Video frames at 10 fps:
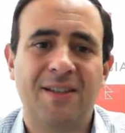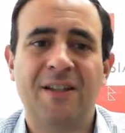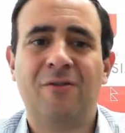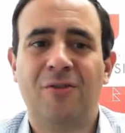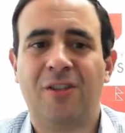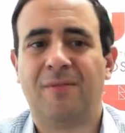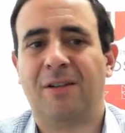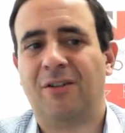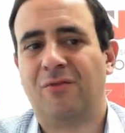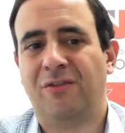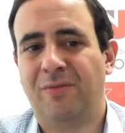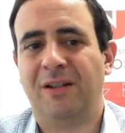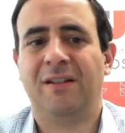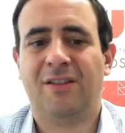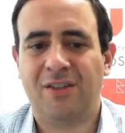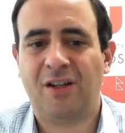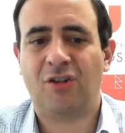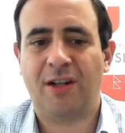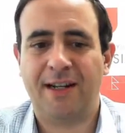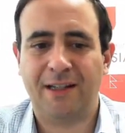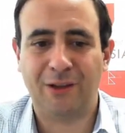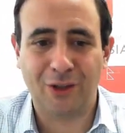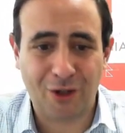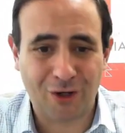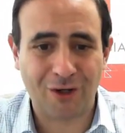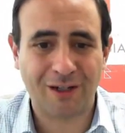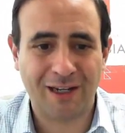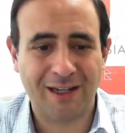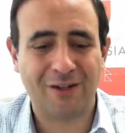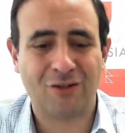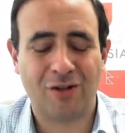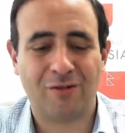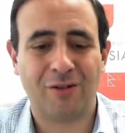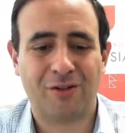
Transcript: interesting because we've been in such a long and generally